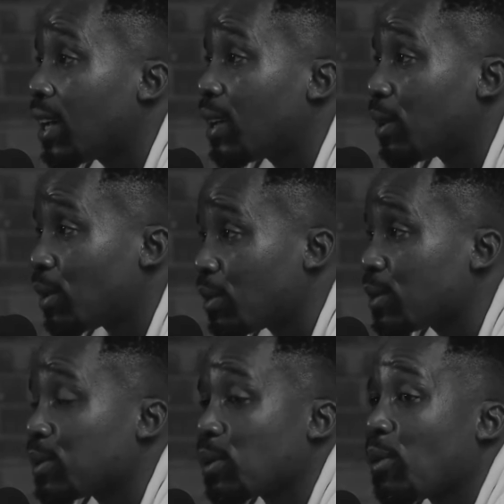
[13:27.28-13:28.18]
You know,
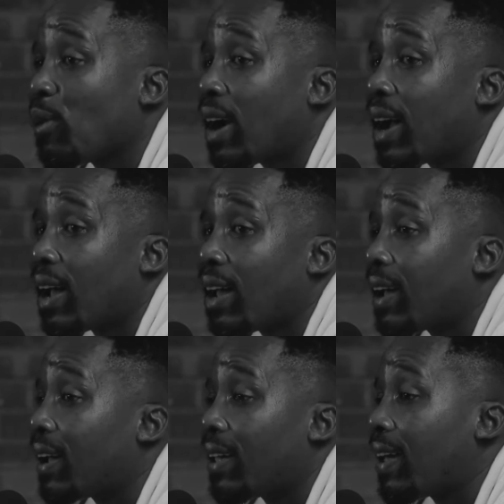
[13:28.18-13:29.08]
so
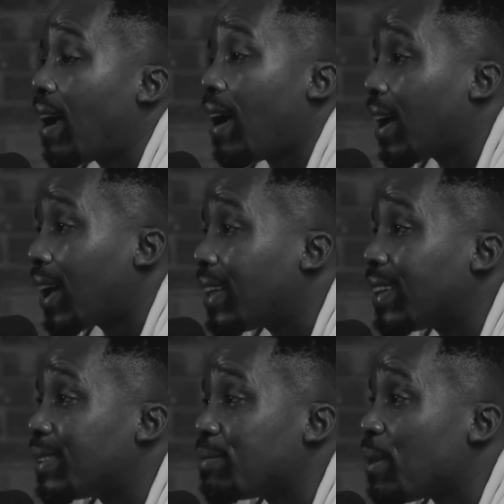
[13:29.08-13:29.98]

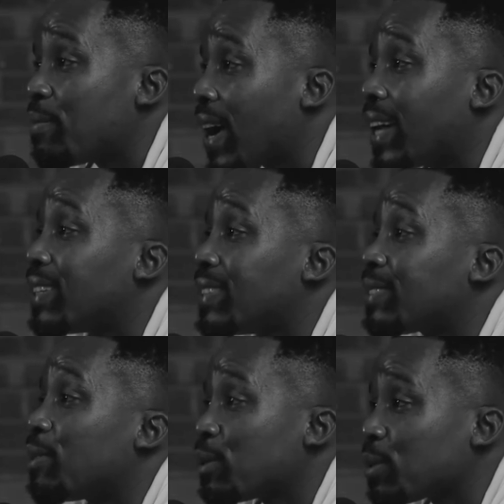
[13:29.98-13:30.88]
my mind
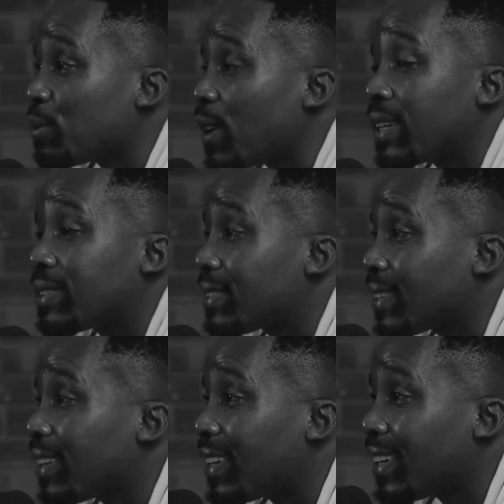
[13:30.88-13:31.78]
goes vast
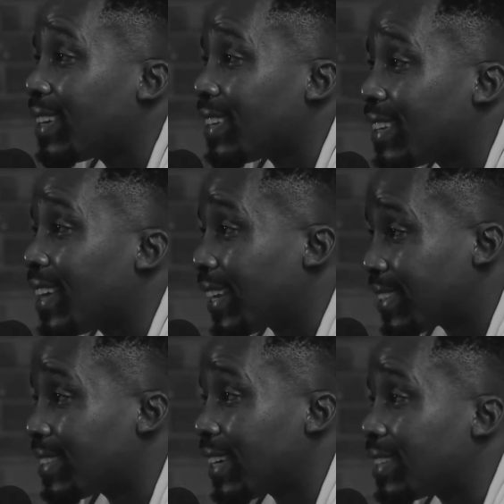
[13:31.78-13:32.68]
in that
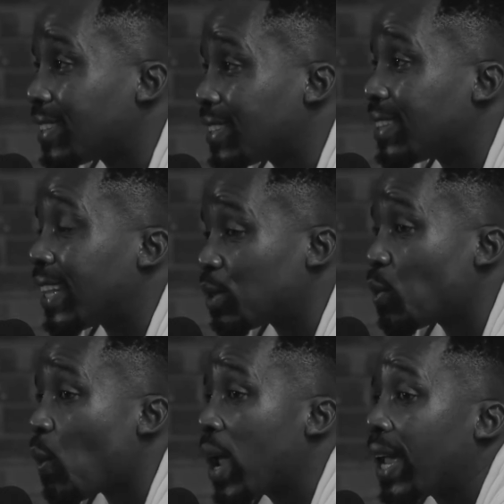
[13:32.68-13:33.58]
sense. That's
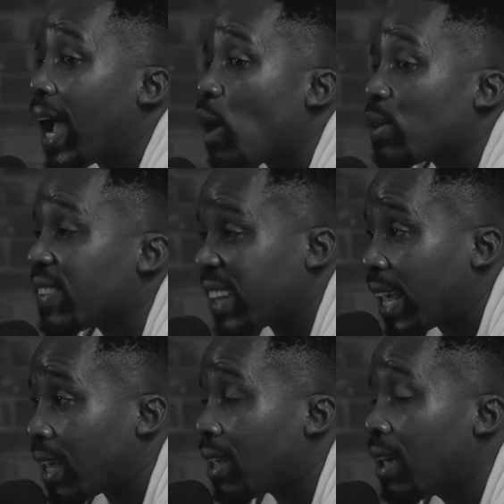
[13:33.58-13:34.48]
where I would
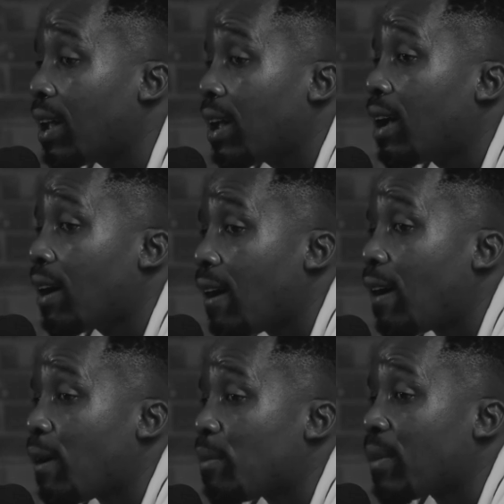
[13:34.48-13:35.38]
say
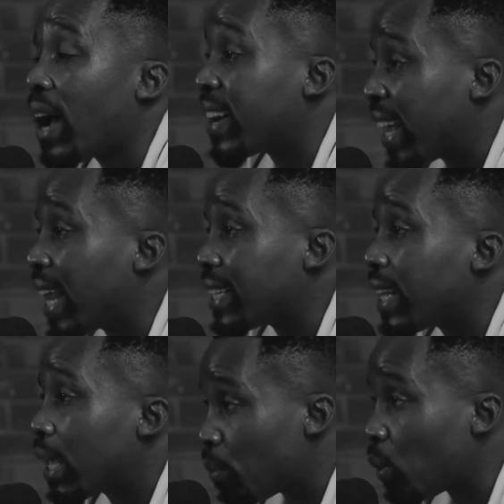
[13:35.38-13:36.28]
I realized
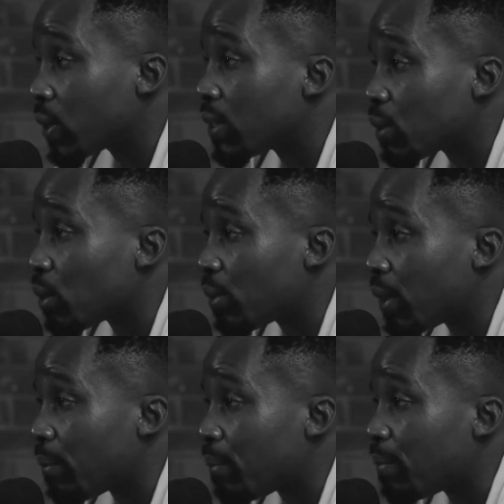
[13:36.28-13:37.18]
the importance of
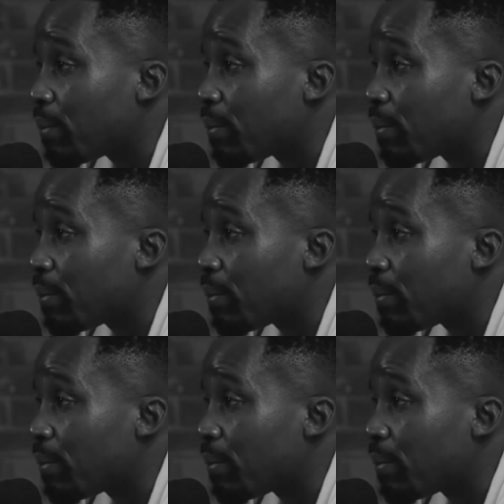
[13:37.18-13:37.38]
them,